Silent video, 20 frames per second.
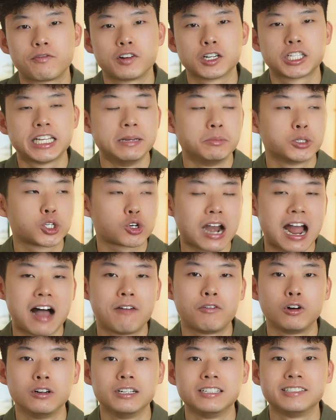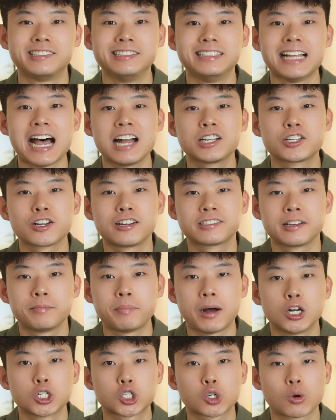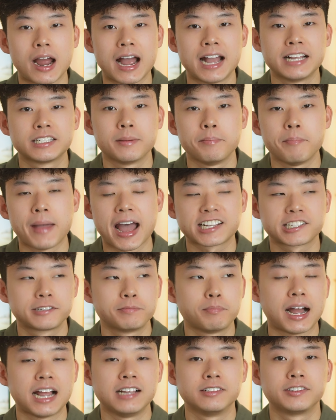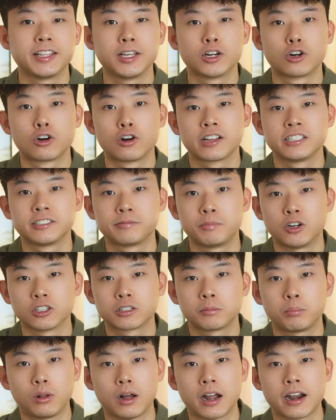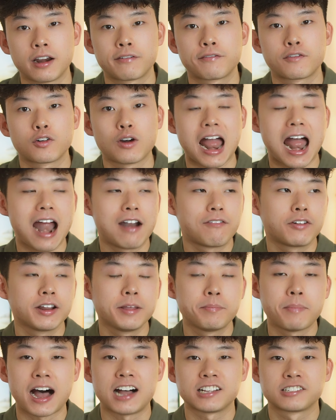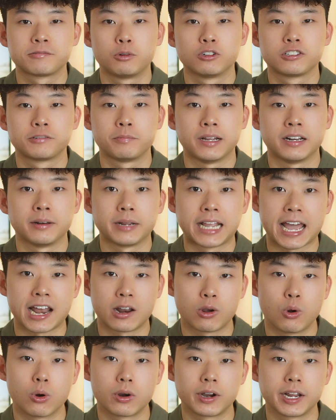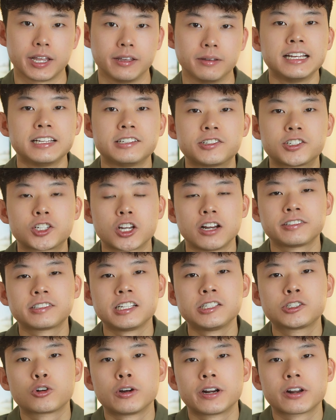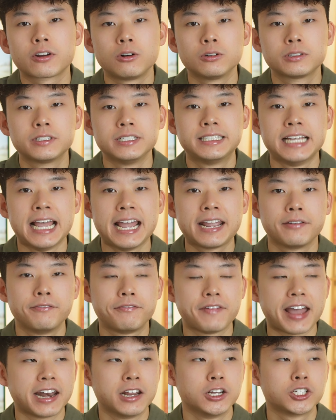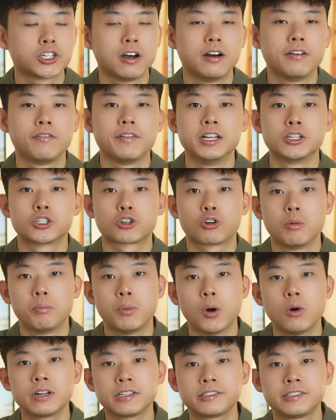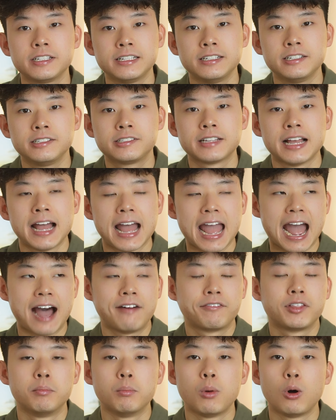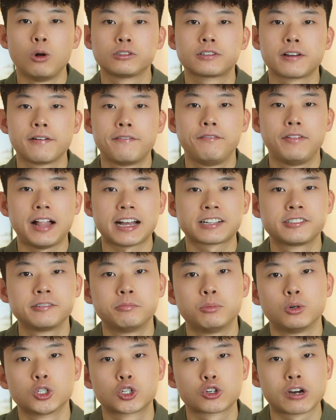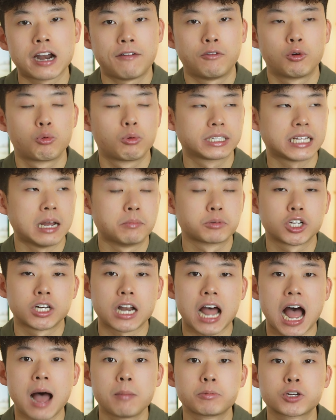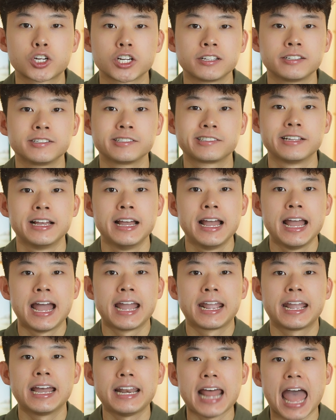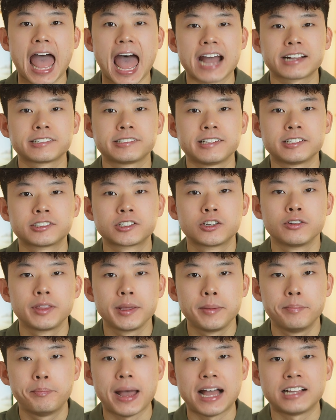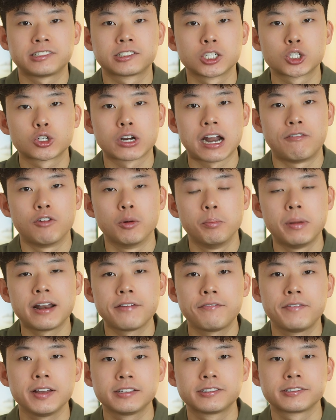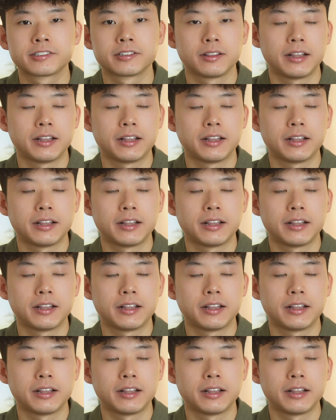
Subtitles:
for team travel is not just about trying to maximize the earnings multiplier for every possible spend category. It's just as critical to take advantage of intro bonuses, have the most flexible travel redemption options, and get access to the best travel benefits